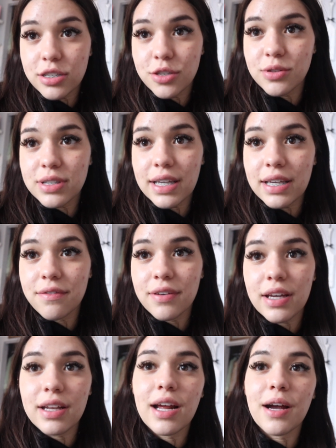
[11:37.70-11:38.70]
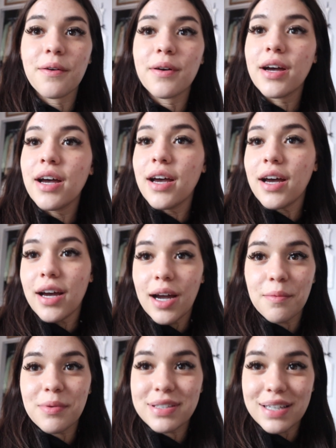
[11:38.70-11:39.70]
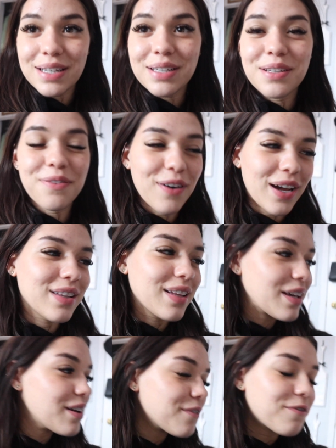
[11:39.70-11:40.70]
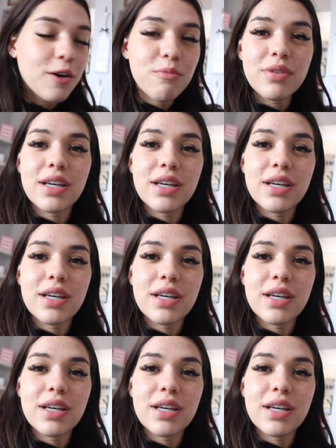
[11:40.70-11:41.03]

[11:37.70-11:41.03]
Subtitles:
Tuesday evening now. I'm excited to finally film